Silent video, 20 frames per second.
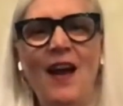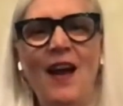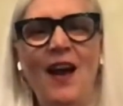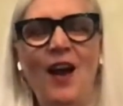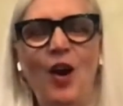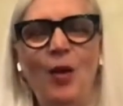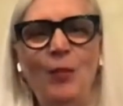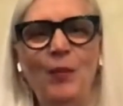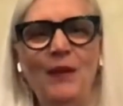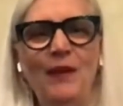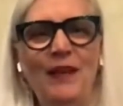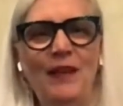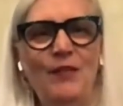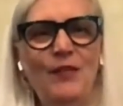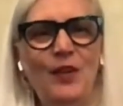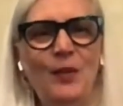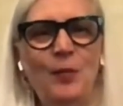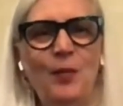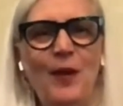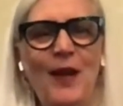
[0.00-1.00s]
our
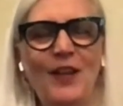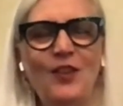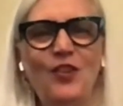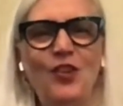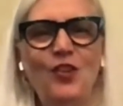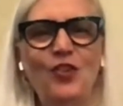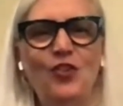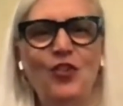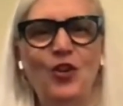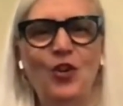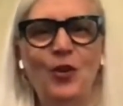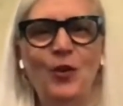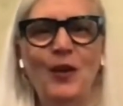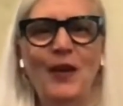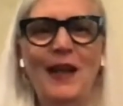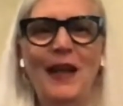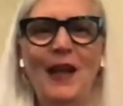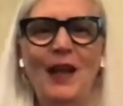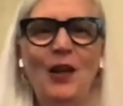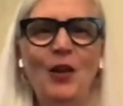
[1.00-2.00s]
beloved practitioner,
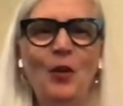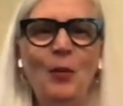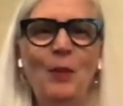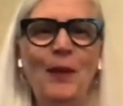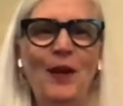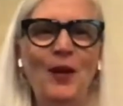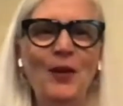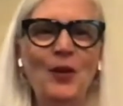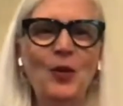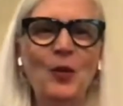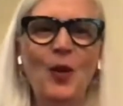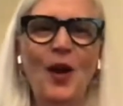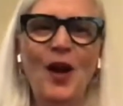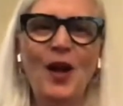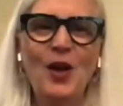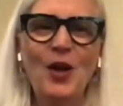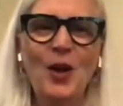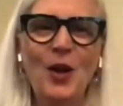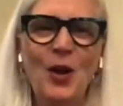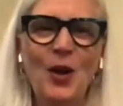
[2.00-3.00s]
Gail
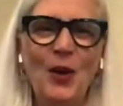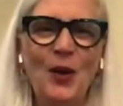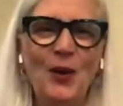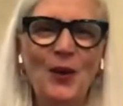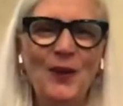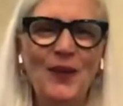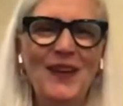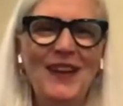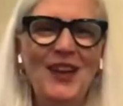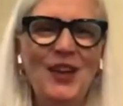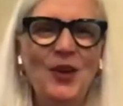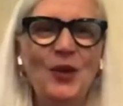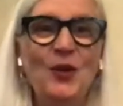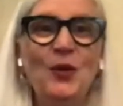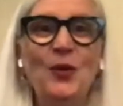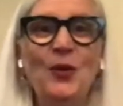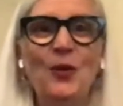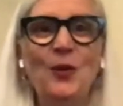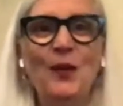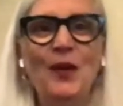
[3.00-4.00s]
Belluardo,
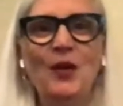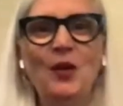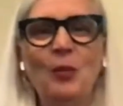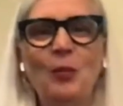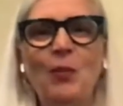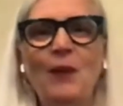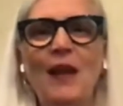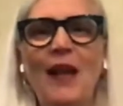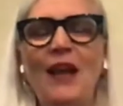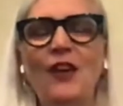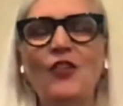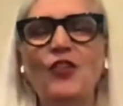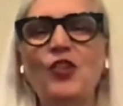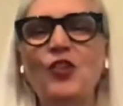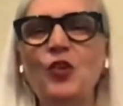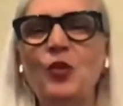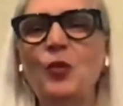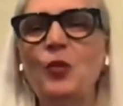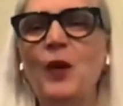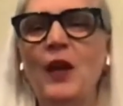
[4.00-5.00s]
who will bless
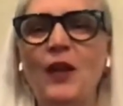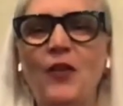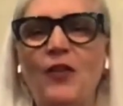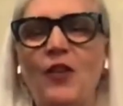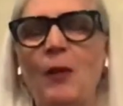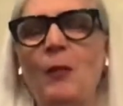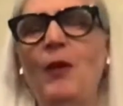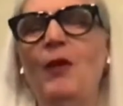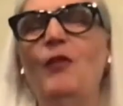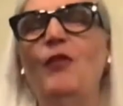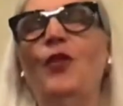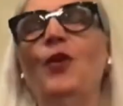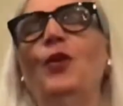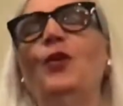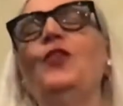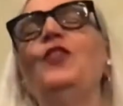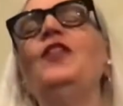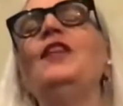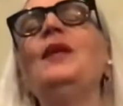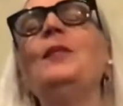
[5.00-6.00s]
you with some of her
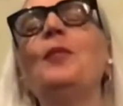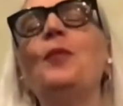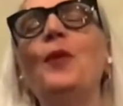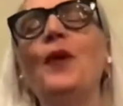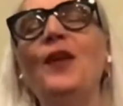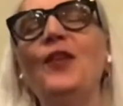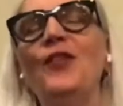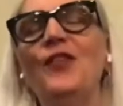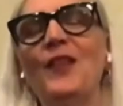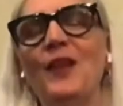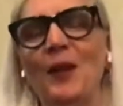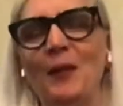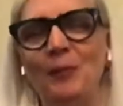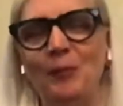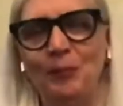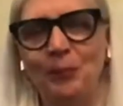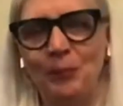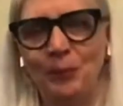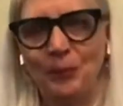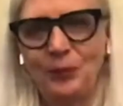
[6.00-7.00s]
deep
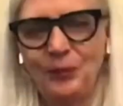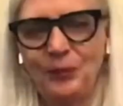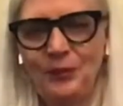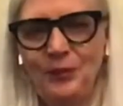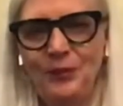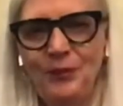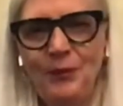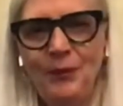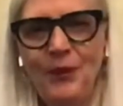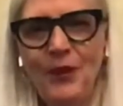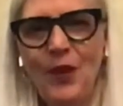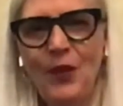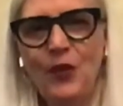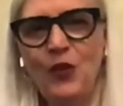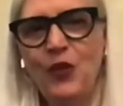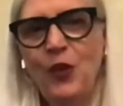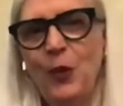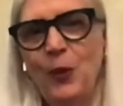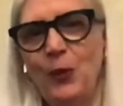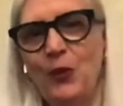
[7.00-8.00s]
wisdom.
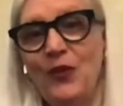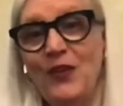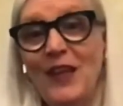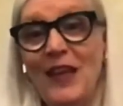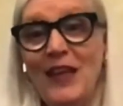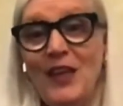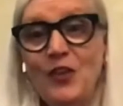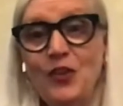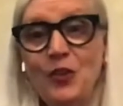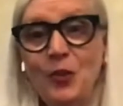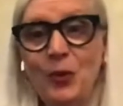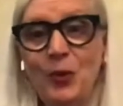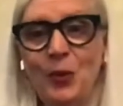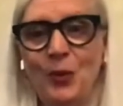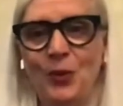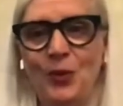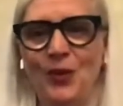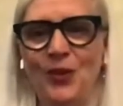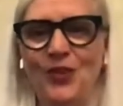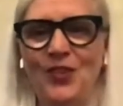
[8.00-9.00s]
So stay
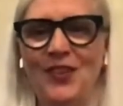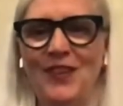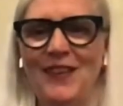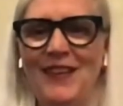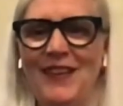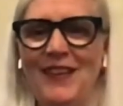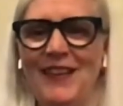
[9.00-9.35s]
tuned.